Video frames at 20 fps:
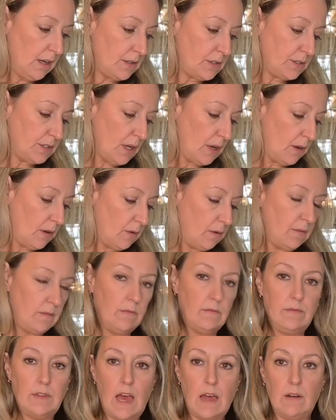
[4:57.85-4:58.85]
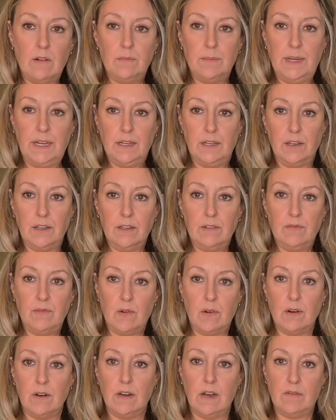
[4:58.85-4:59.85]
so that'll be good
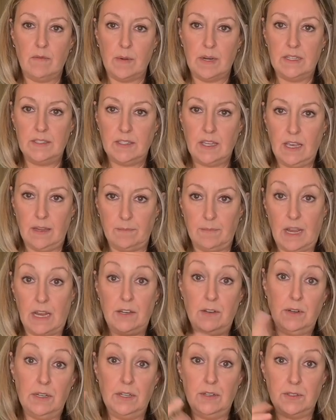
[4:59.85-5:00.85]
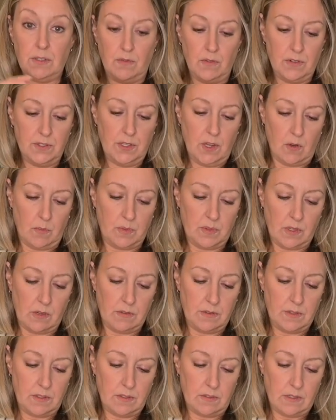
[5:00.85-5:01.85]
for everybody's skin. And you can use it for soap, so
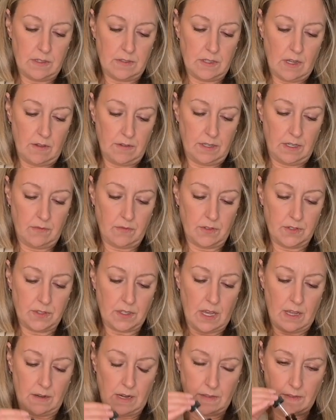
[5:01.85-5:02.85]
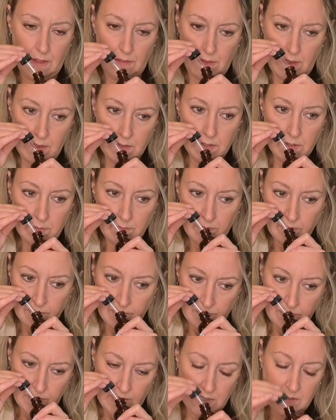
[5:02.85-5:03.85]
it's healthy for skin. And then this
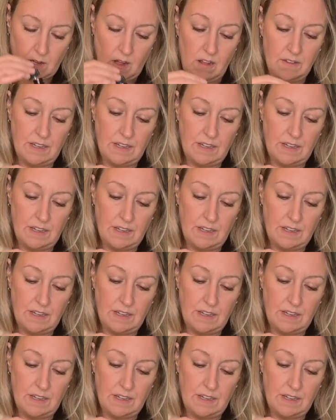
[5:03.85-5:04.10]
is all